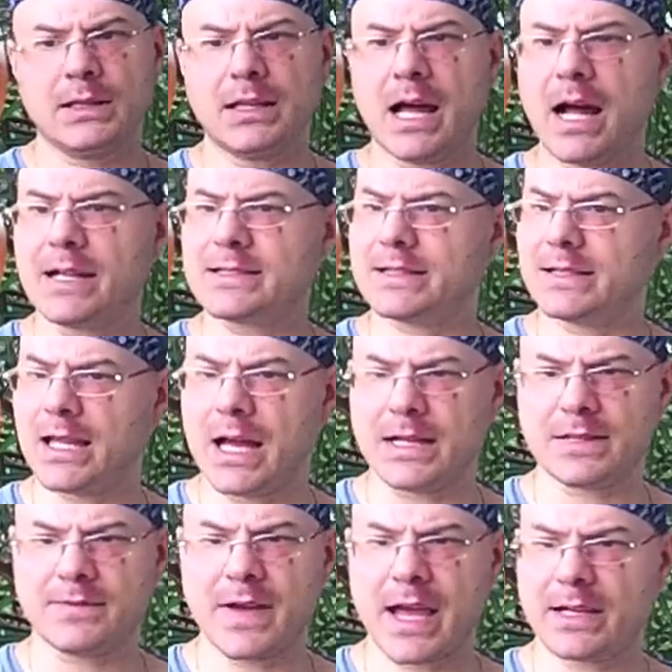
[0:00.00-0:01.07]
Lots and
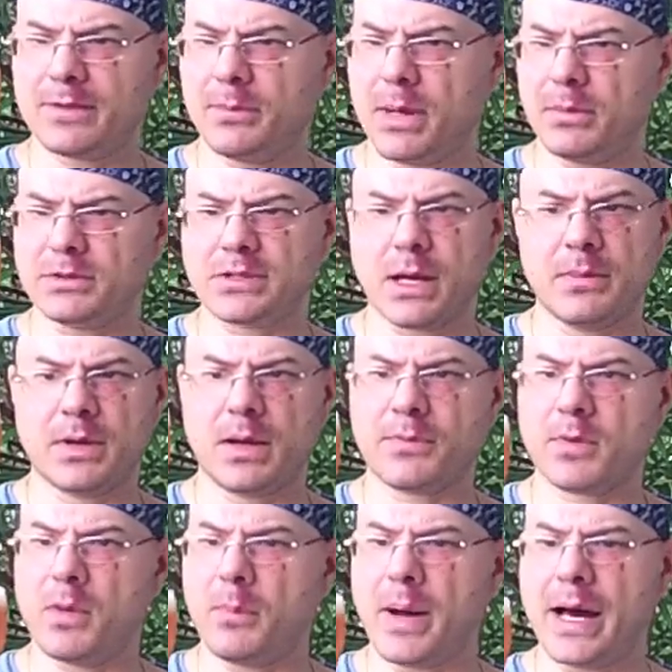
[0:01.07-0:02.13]
lots of active bubbles coming
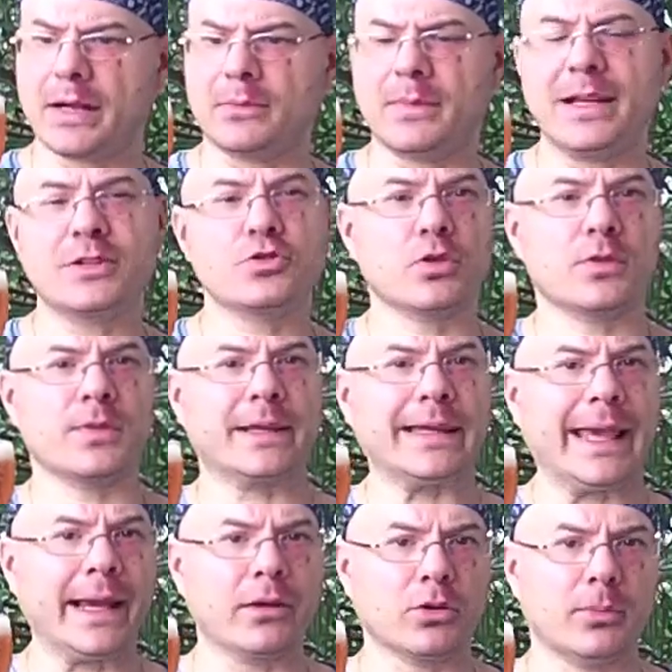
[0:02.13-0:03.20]
up from the bottom. It's sort of a
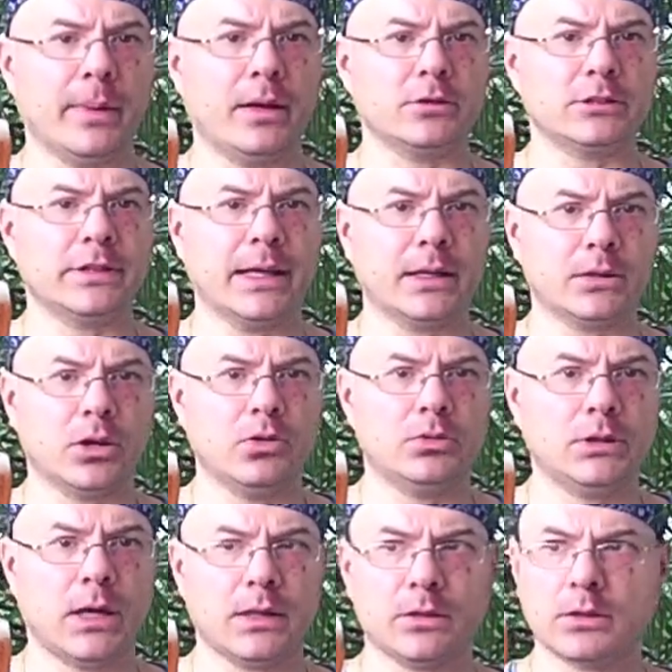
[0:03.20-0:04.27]
caramel
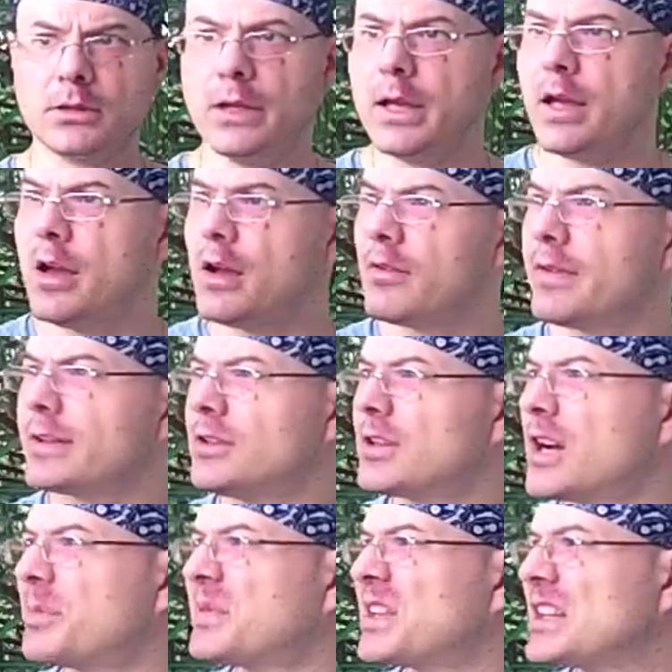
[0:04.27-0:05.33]
yellow color. If I
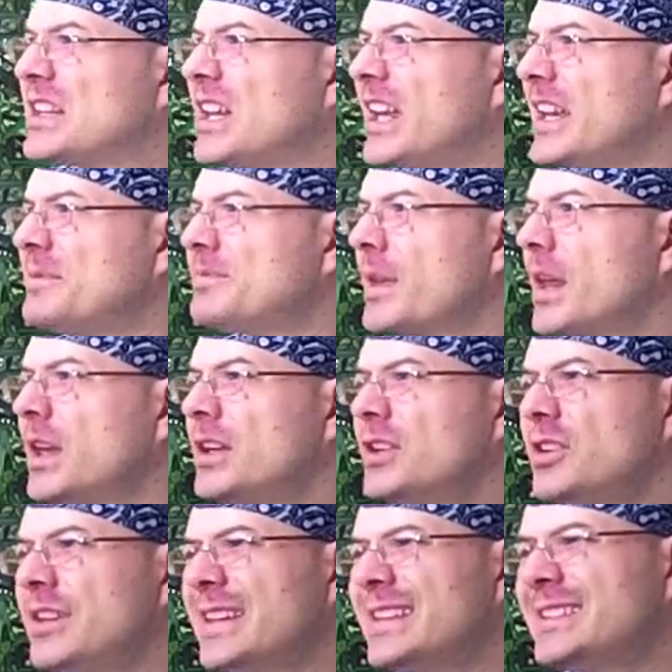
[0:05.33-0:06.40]
look up to the light,
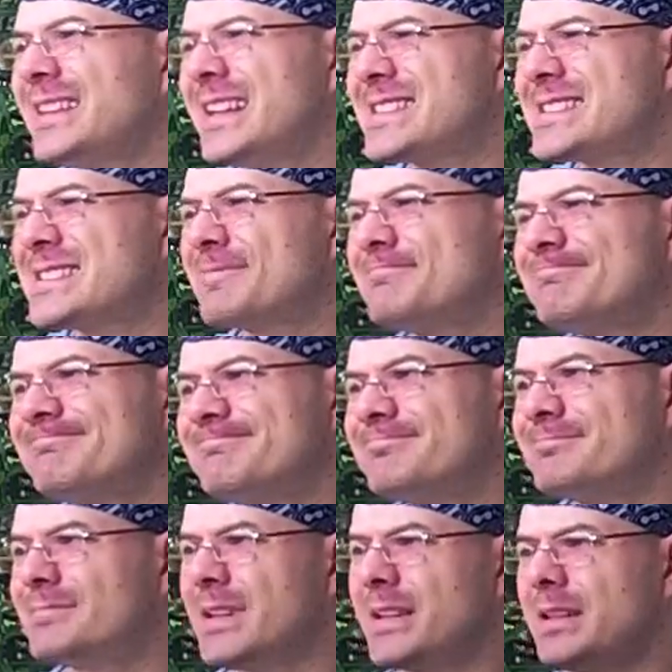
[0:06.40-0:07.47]

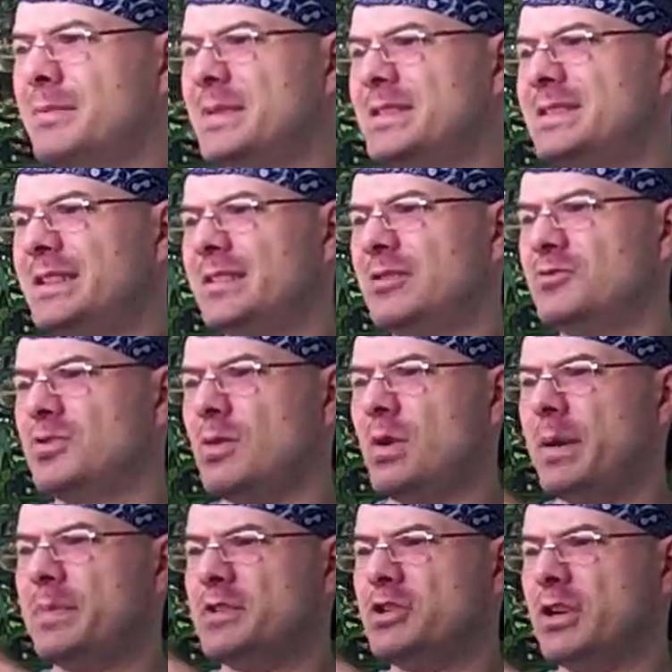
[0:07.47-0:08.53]
let me see, I'll
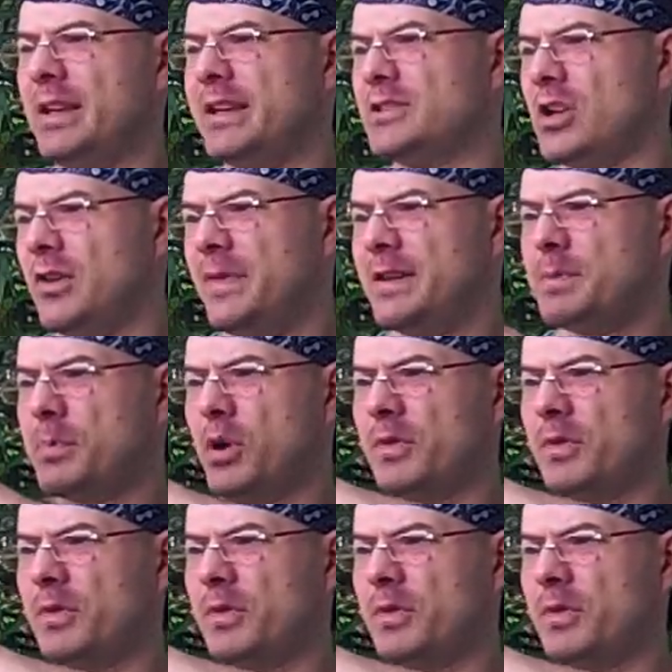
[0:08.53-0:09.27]
wipe the chill haze off. It's